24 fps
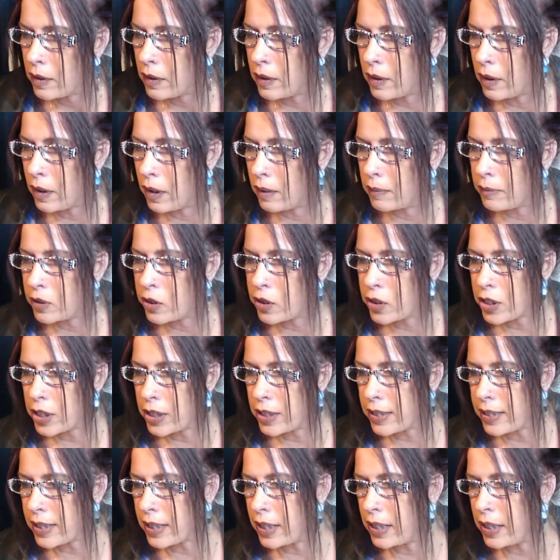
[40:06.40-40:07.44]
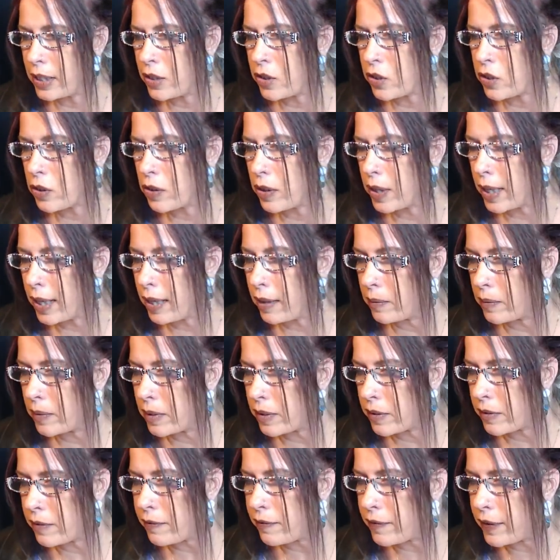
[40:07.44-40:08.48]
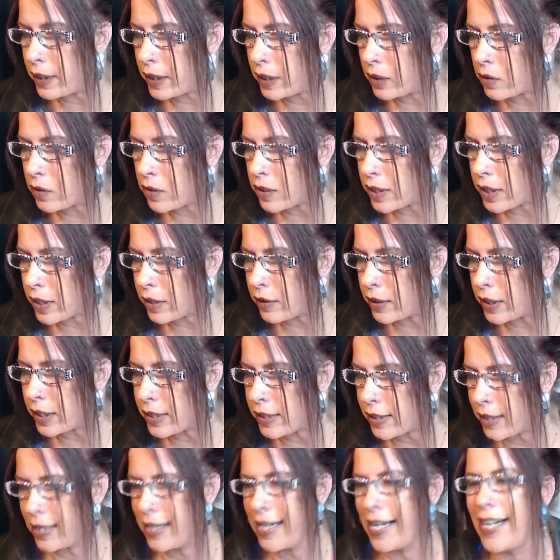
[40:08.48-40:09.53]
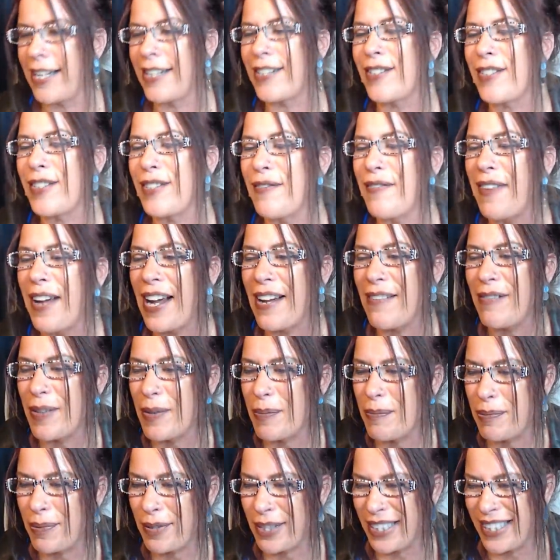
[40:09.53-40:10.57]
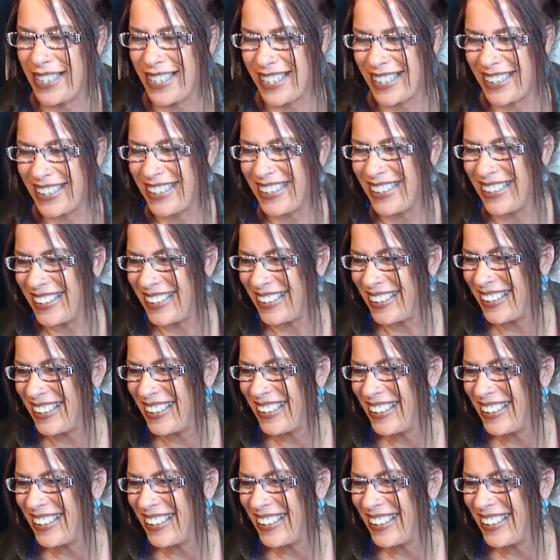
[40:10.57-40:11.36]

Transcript: Um, Chintzy needs out with video series on how to survive in prison.